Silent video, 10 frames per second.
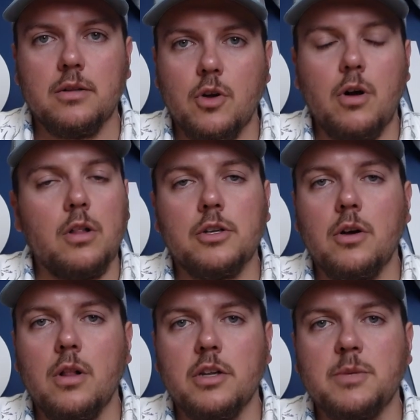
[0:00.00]
All in
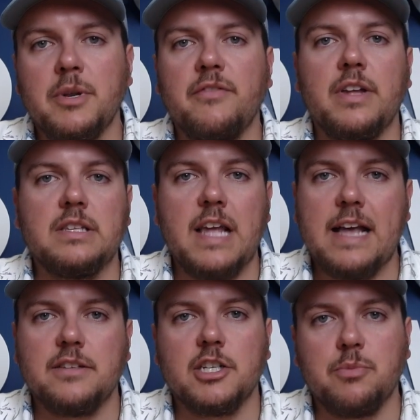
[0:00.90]
all, it's been a
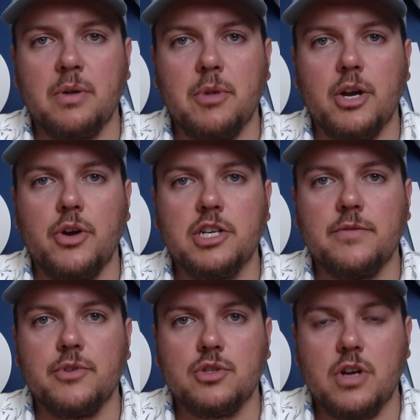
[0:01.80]
fantastic spring migration
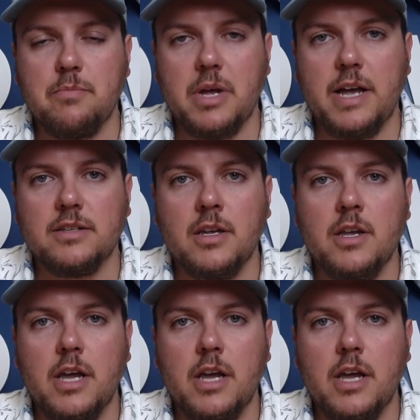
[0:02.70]
for striped bass,